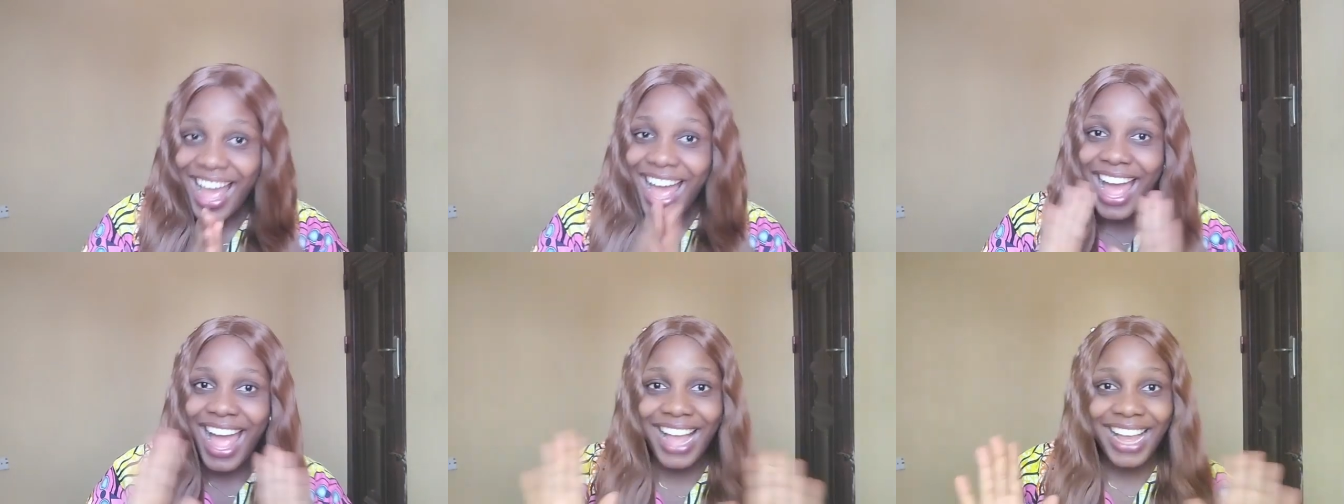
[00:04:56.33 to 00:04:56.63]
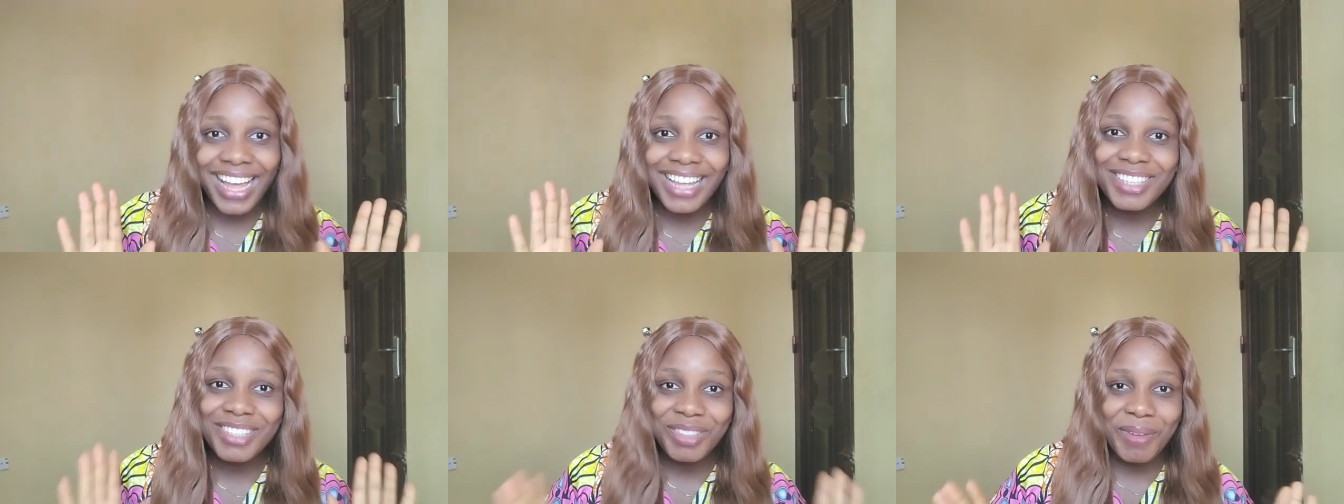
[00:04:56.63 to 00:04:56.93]
i
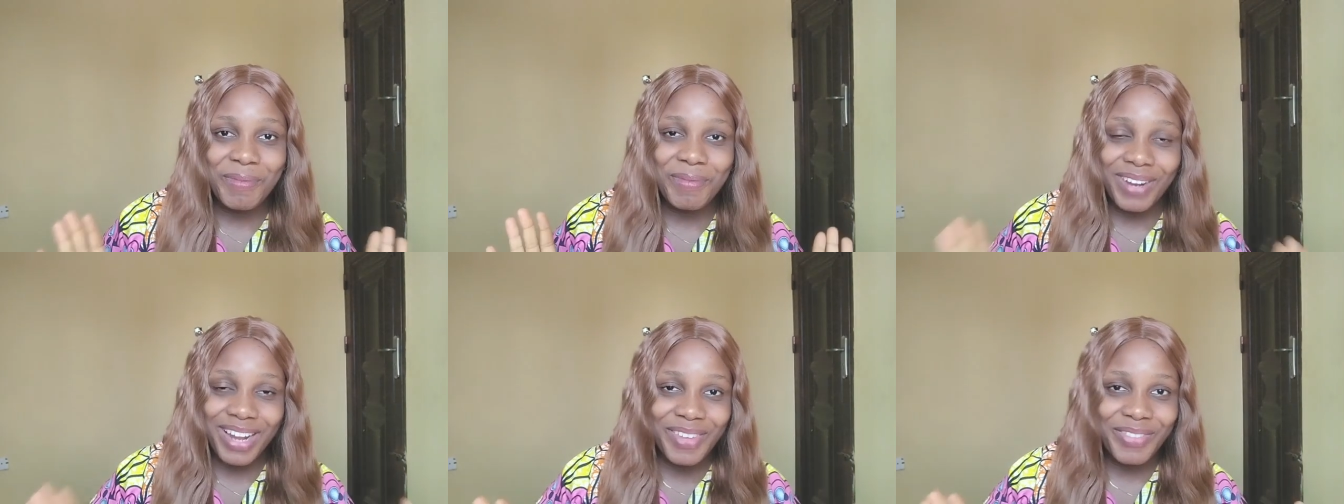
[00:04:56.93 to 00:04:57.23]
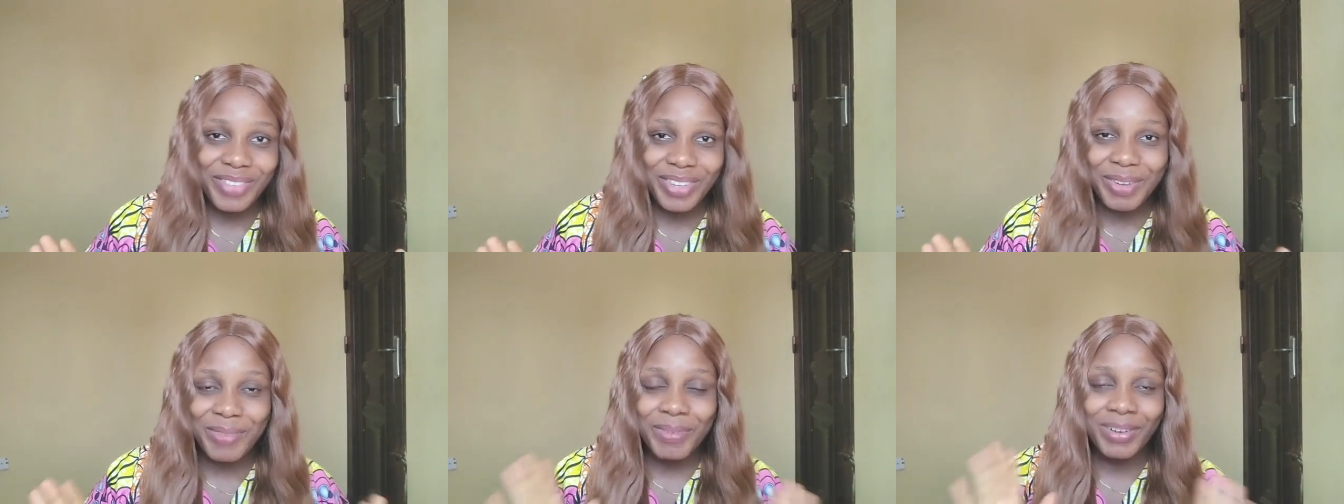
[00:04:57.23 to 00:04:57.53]
can't stop
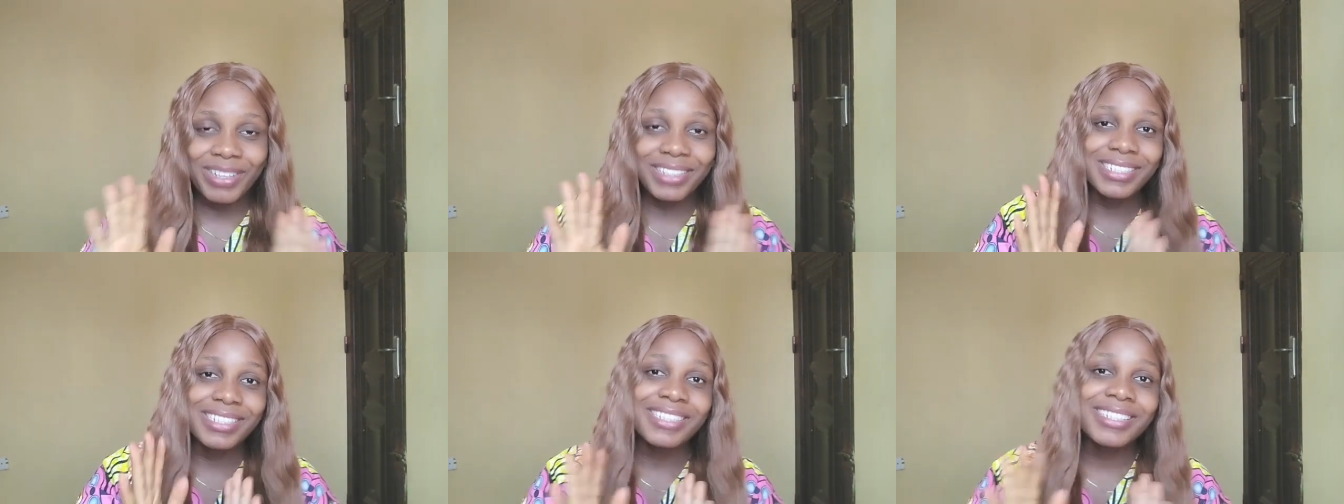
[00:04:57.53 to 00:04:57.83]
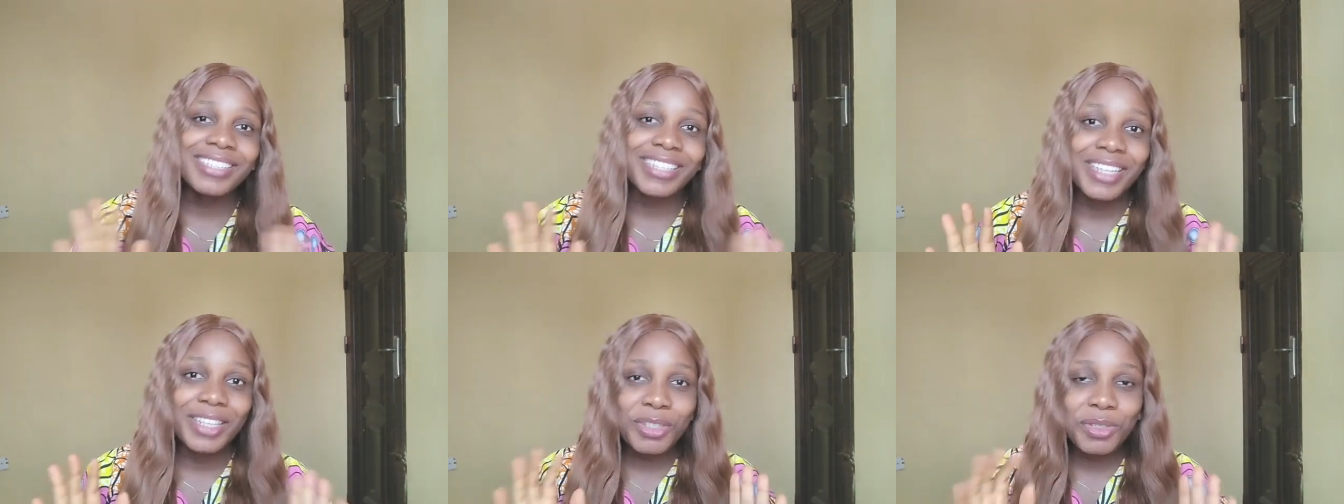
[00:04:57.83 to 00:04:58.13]
laughing about
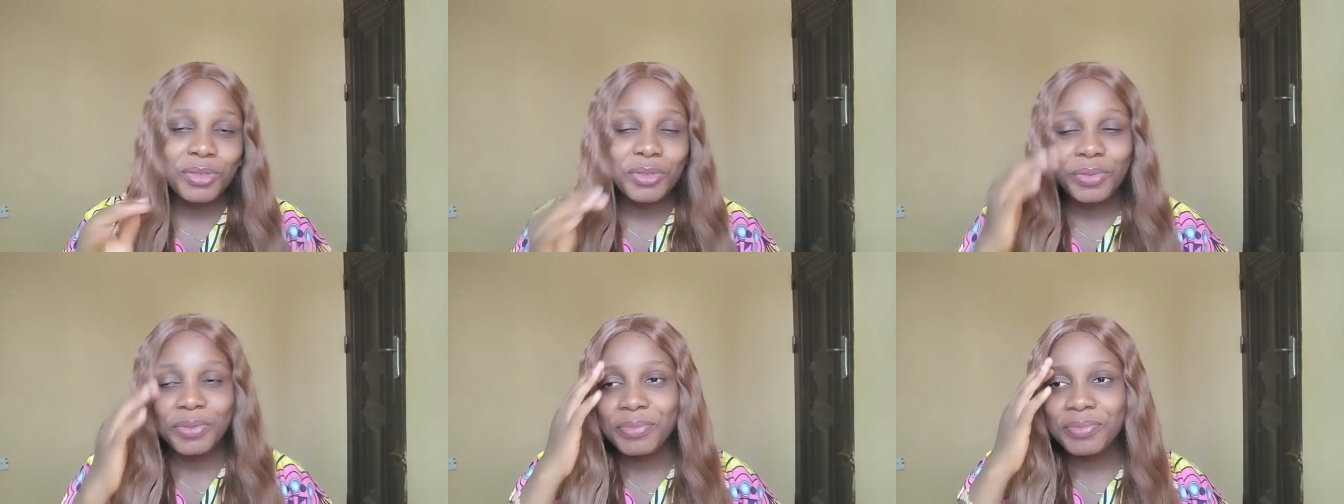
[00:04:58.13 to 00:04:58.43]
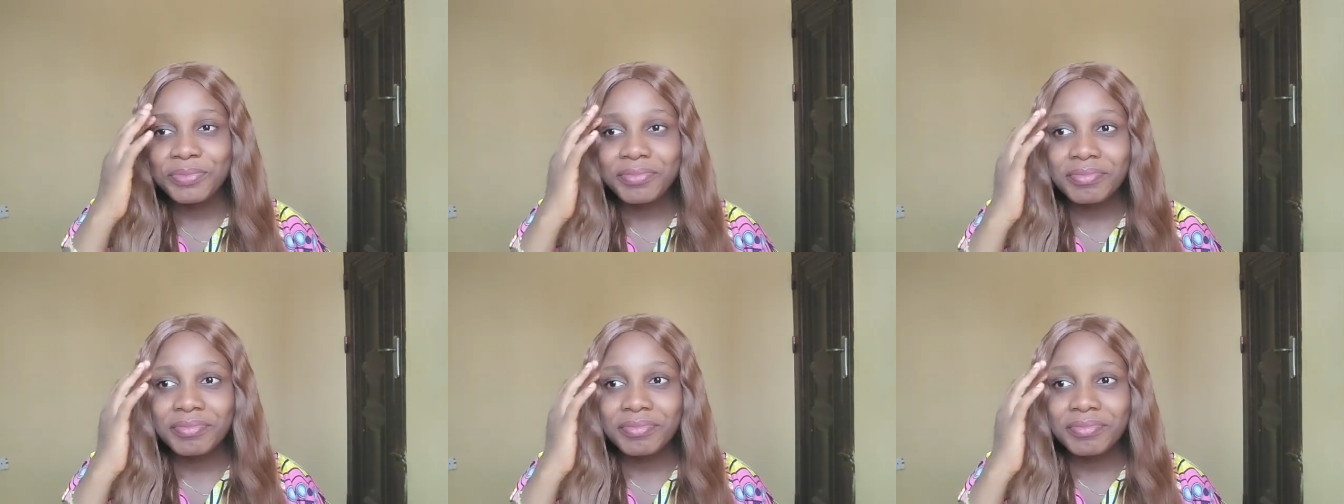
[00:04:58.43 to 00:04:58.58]
this issue